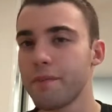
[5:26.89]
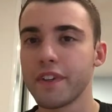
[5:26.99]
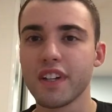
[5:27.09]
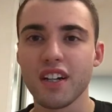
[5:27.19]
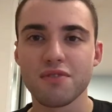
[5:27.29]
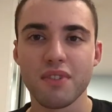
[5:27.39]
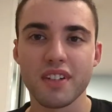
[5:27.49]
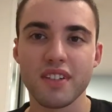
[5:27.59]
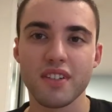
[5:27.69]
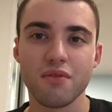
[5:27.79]
If you guys want
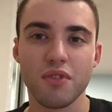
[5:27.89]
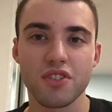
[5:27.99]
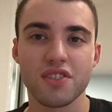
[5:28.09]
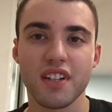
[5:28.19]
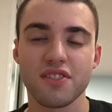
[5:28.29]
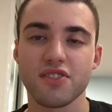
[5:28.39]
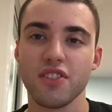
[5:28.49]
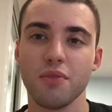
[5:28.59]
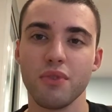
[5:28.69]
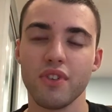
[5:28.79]
to watch that
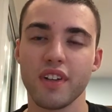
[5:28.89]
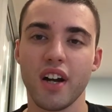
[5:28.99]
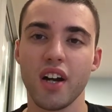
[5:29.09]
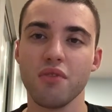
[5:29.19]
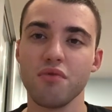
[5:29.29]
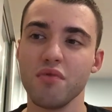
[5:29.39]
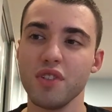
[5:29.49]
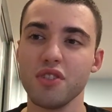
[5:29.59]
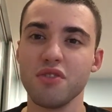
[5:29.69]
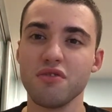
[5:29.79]
sermon, I
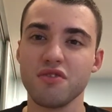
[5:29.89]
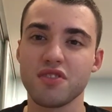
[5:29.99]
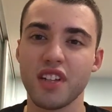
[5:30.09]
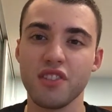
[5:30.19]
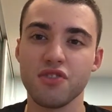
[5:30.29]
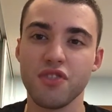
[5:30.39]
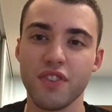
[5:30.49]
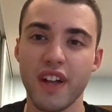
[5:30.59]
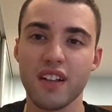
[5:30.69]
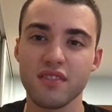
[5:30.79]
will send you
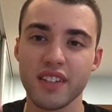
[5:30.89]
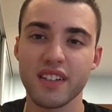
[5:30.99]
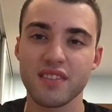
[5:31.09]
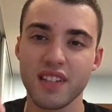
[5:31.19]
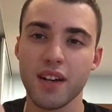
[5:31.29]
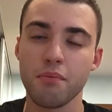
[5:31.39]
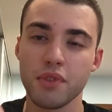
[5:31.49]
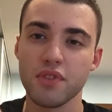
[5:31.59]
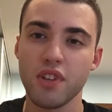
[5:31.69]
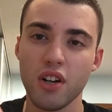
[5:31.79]
that link down
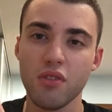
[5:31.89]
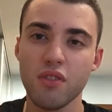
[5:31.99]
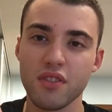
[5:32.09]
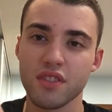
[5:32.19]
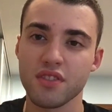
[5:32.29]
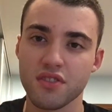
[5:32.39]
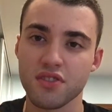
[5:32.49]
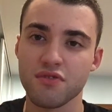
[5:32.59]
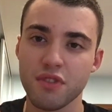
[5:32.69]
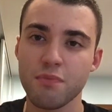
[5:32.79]
below on the
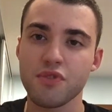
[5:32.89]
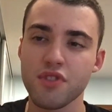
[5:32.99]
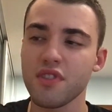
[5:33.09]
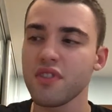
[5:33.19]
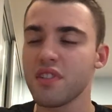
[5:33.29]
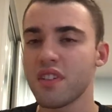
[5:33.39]
description.